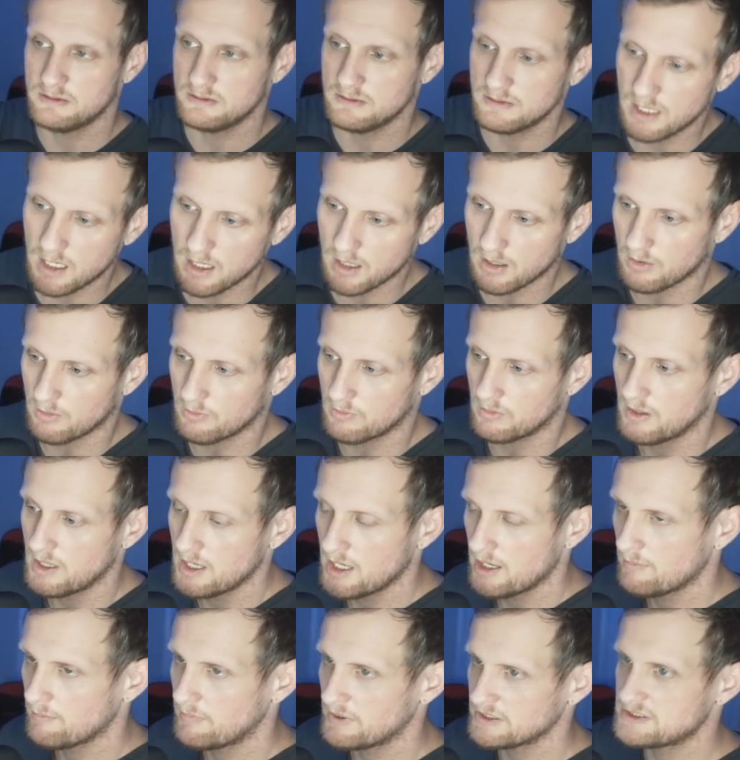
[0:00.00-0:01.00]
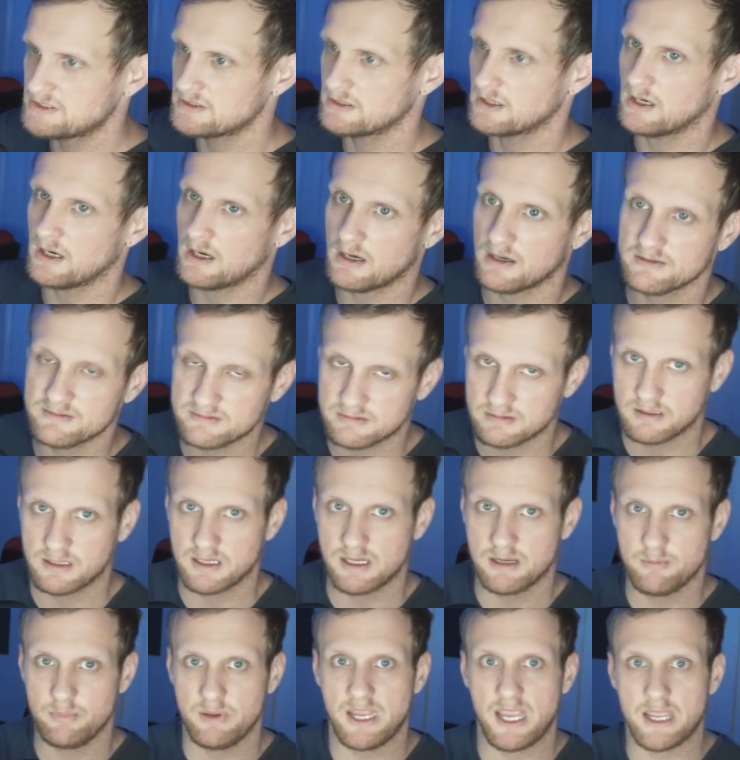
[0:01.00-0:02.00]
No, but you're also
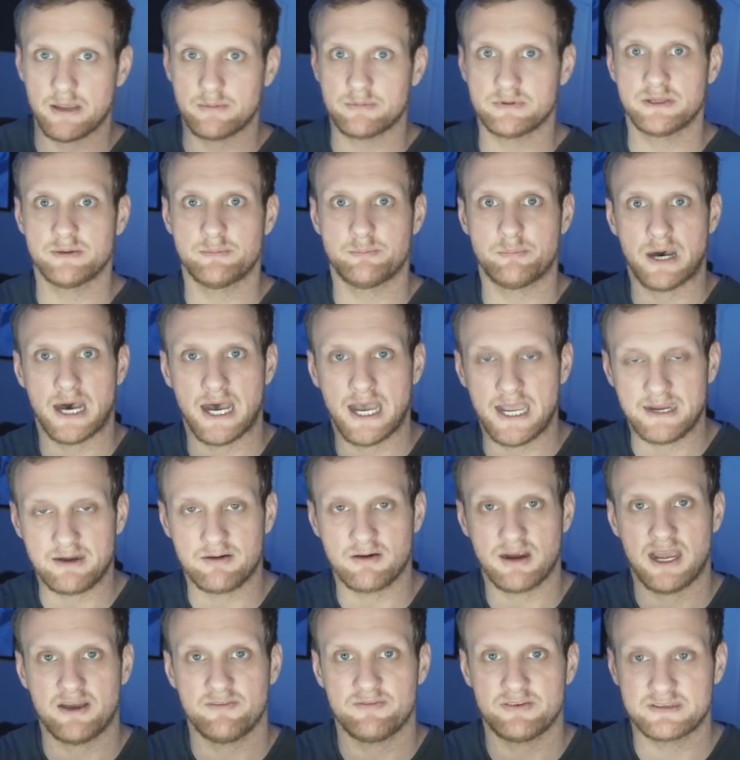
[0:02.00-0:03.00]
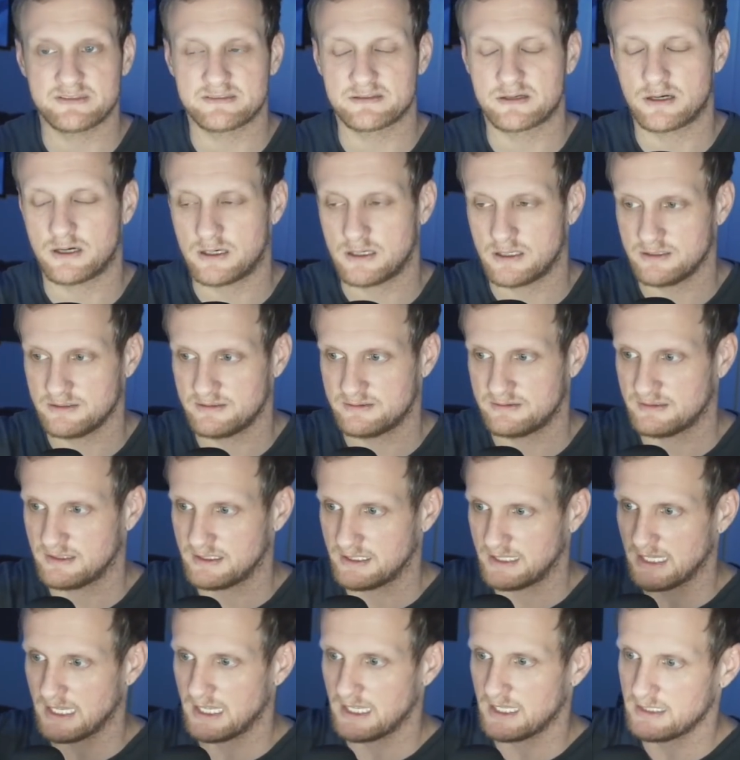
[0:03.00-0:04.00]
going to be able to buy graphics cards
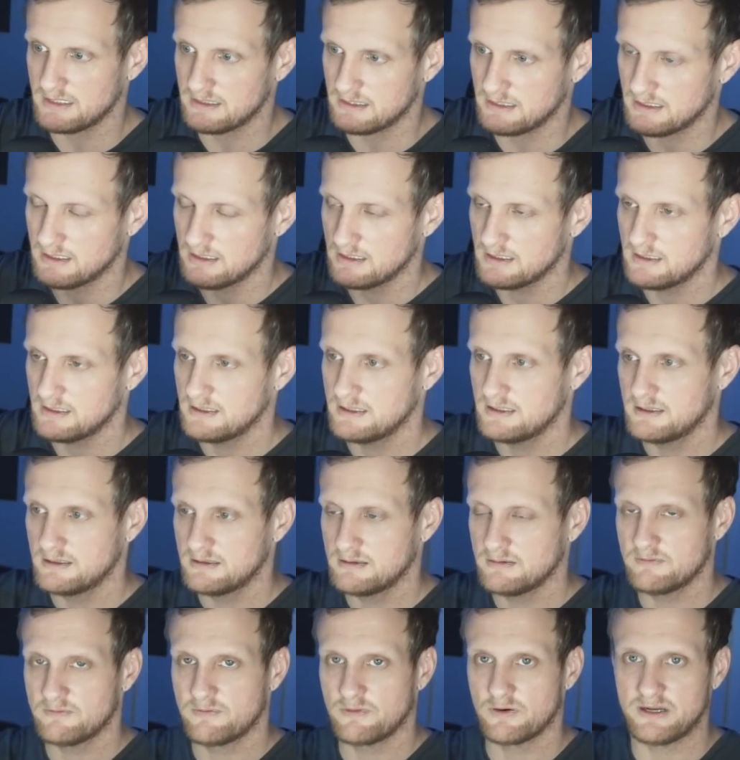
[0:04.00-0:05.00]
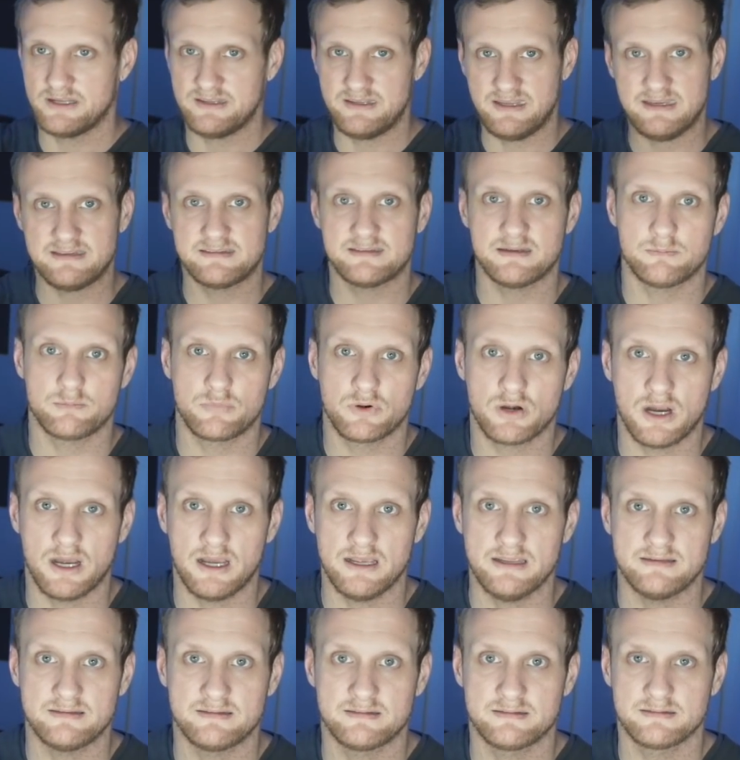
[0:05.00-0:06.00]
again for a decent
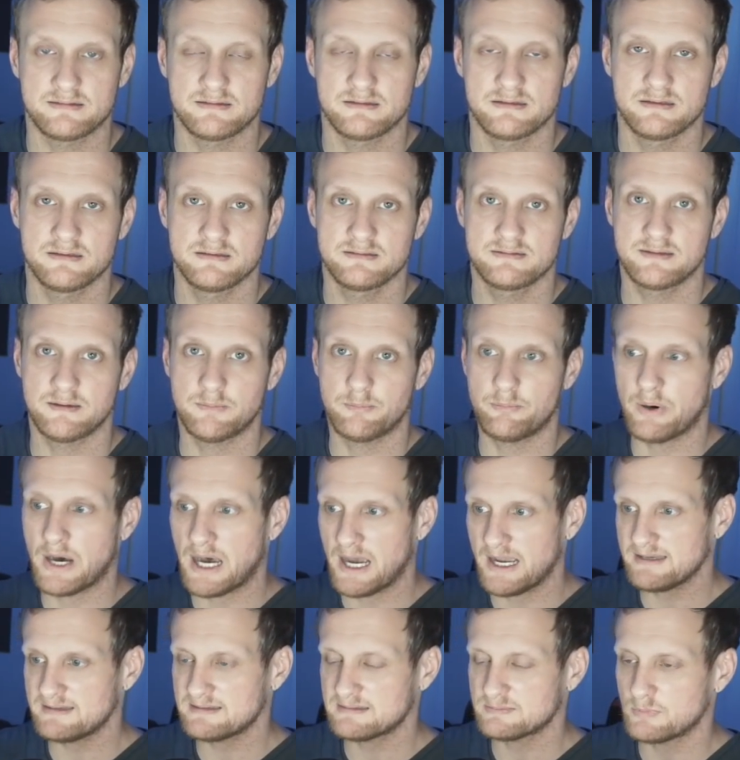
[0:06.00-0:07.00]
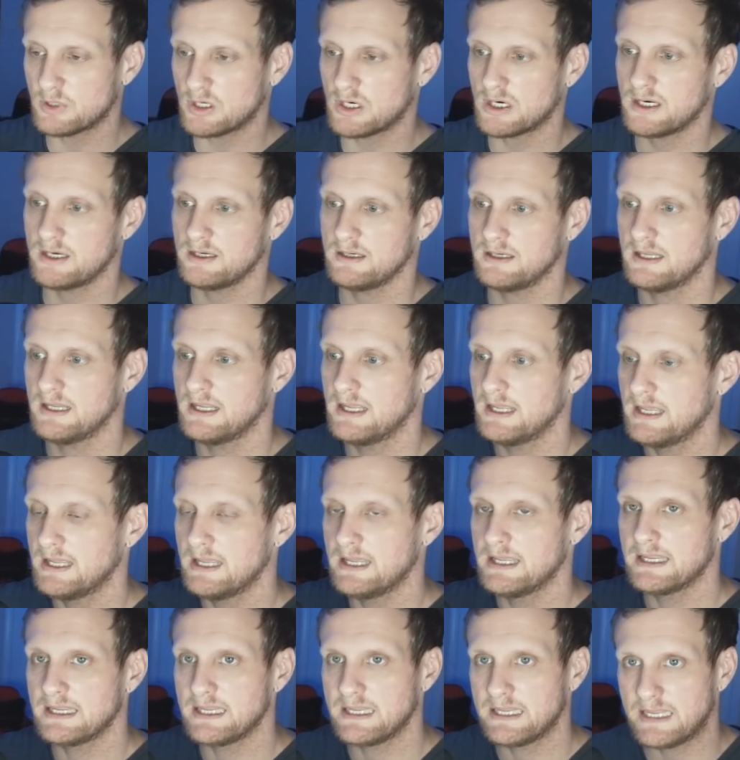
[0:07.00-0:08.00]
price. So buy smart,
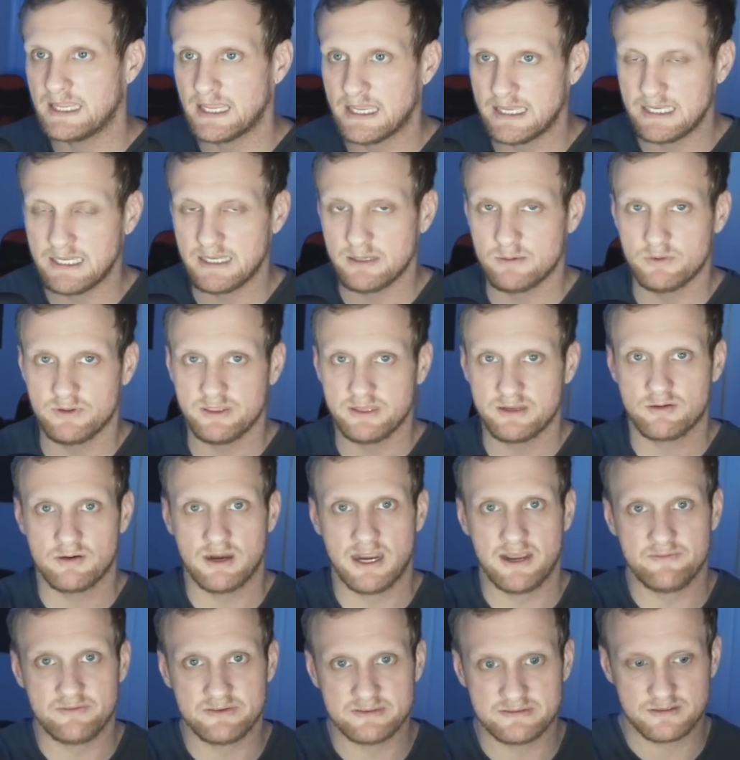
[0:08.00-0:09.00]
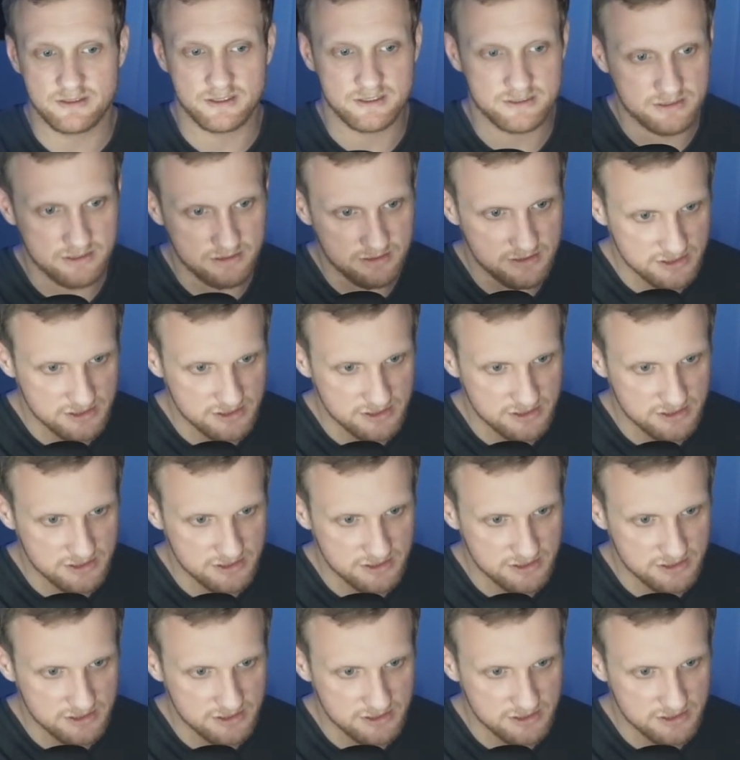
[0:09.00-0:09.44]
get in when the graphics cards are